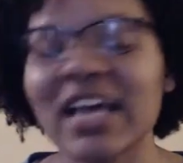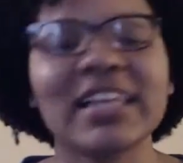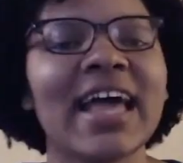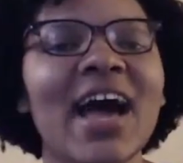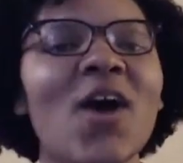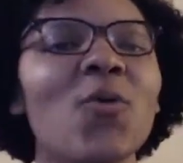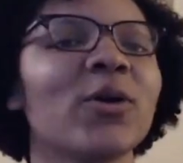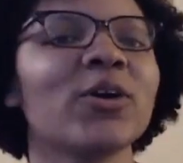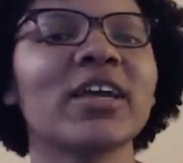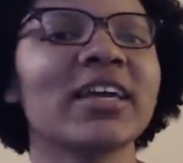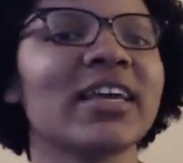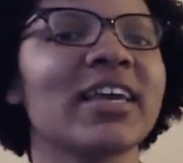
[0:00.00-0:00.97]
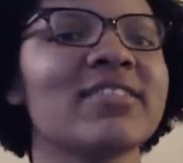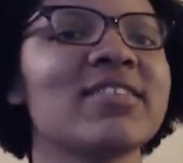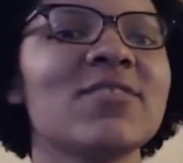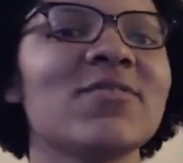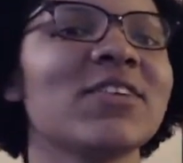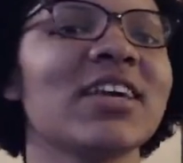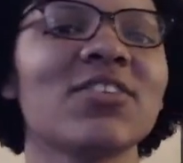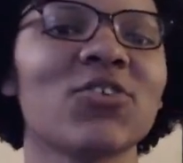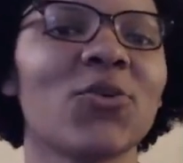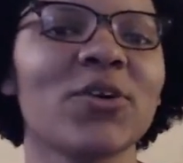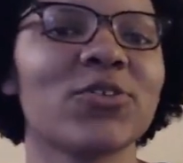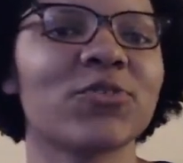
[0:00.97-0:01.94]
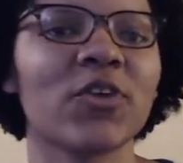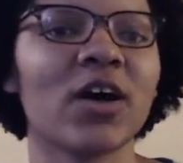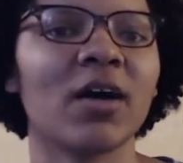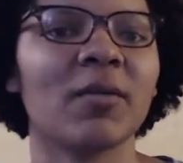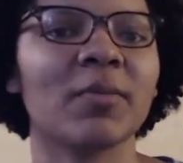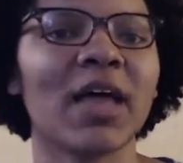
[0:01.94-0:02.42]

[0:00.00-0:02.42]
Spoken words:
Now, where can kids even get toys from?